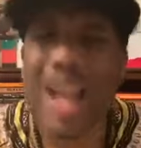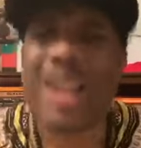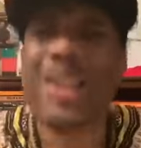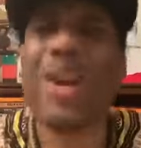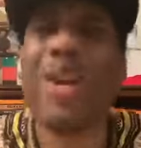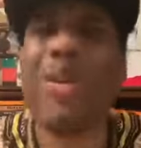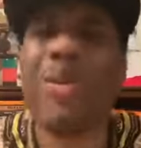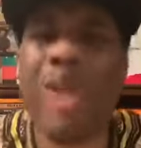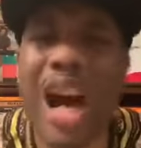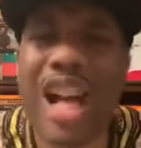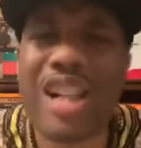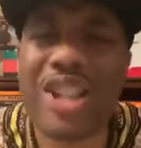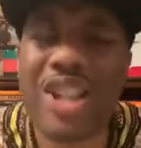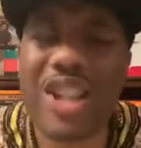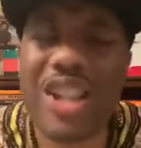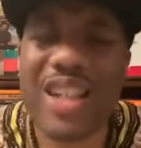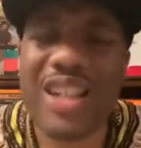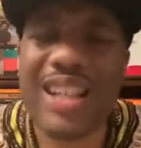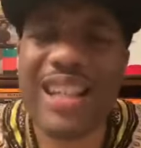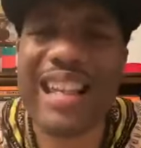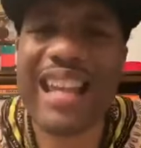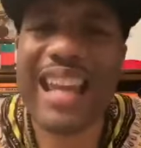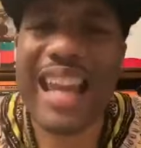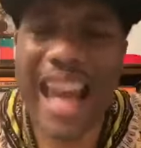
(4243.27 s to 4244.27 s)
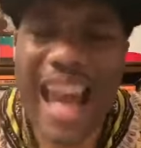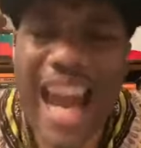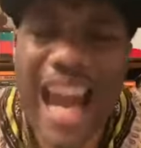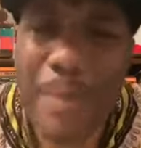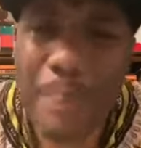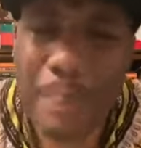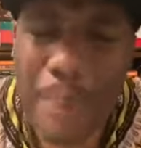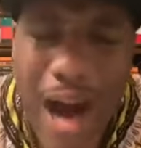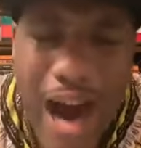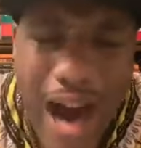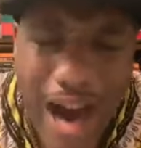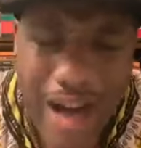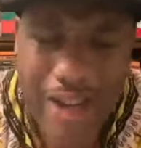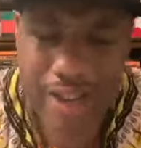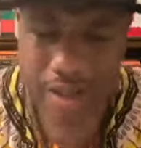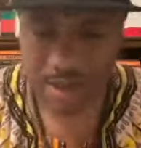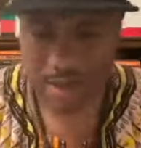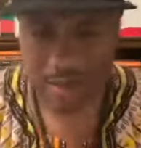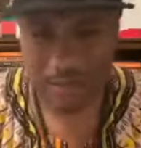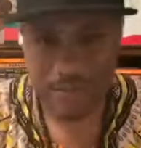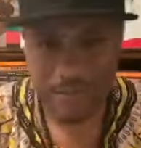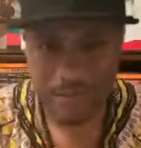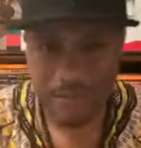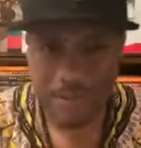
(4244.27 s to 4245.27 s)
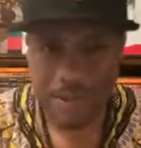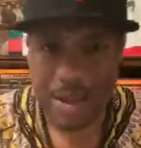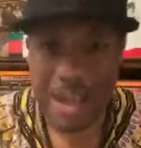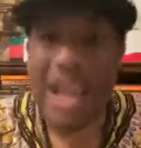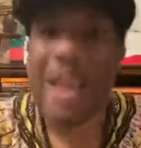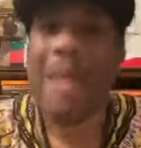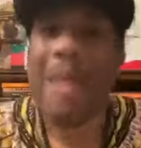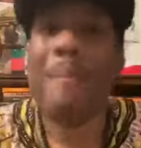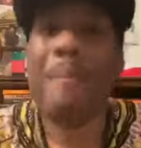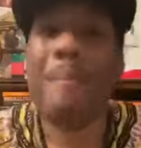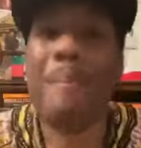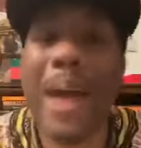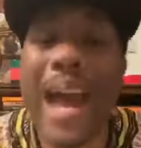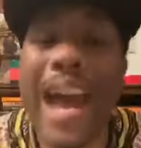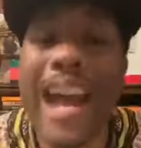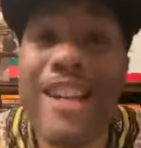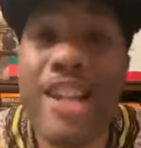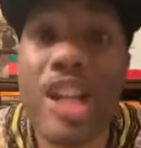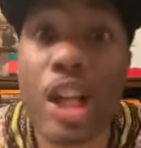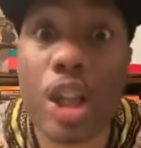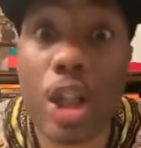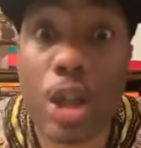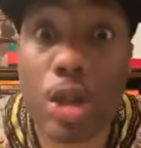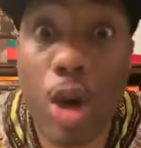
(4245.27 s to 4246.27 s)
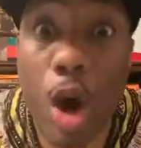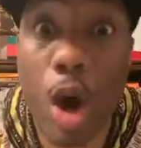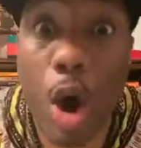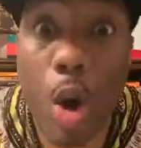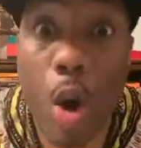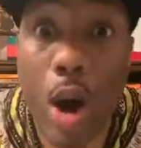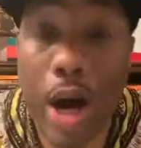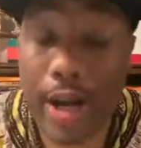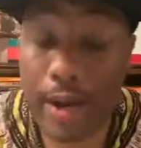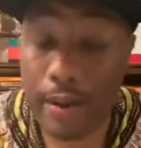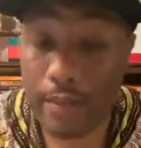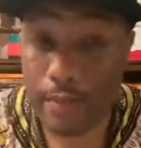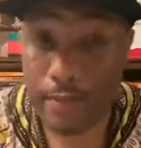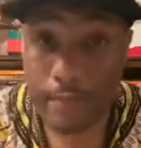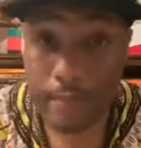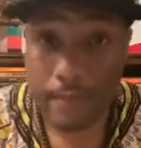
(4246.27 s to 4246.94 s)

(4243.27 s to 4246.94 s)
the Russian Empire been destroyed.